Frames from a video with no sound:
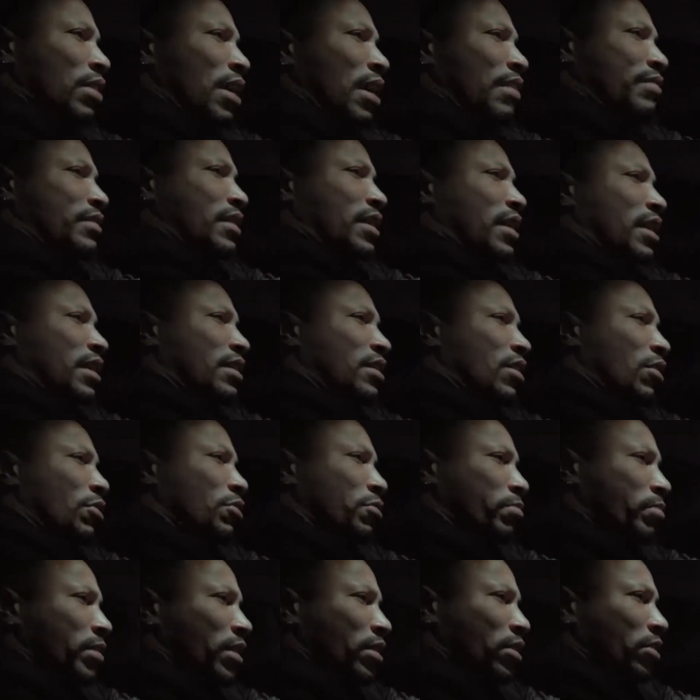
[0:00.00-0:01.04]
have to eat
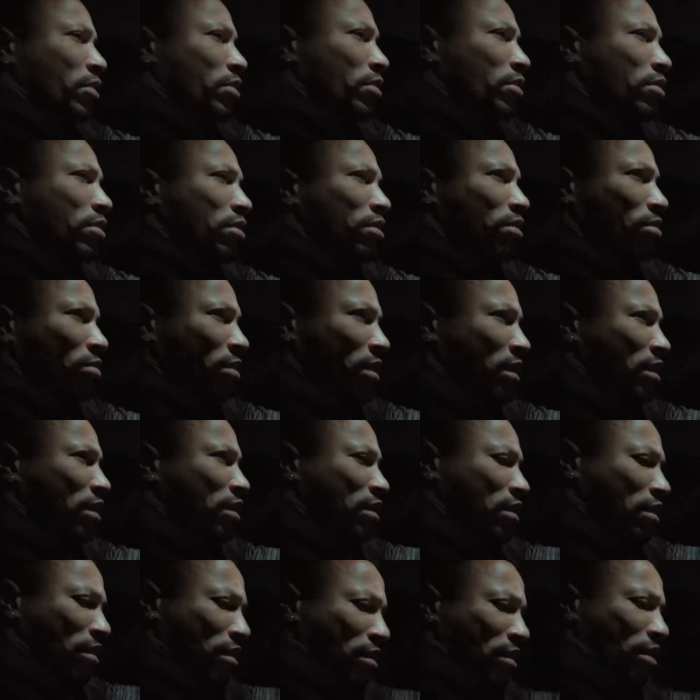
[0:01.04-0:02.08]
those meals, which
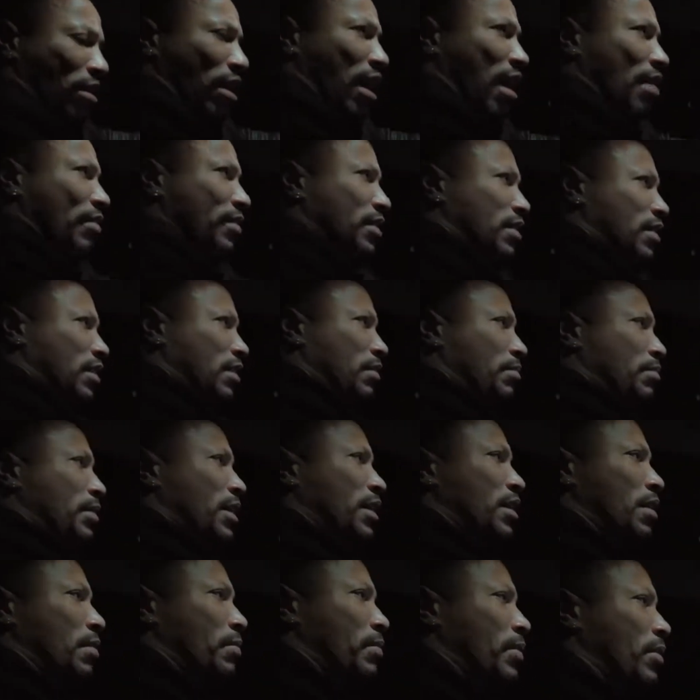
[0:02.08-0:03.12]
is obviously a
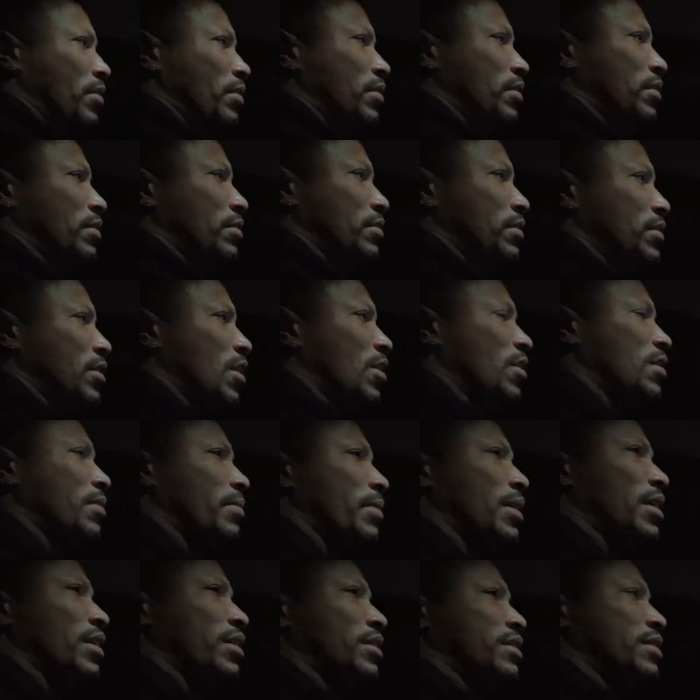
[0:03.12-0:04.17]
big component and talk about
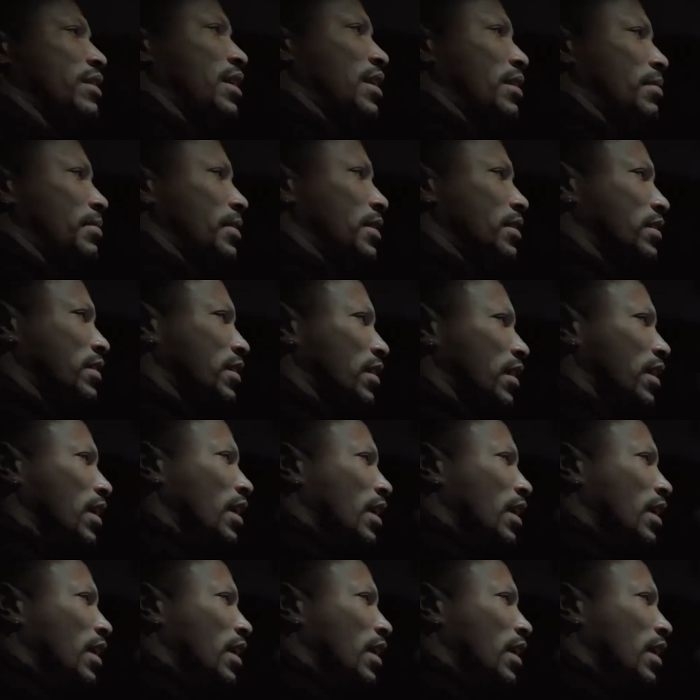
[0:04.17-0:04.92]
all the time is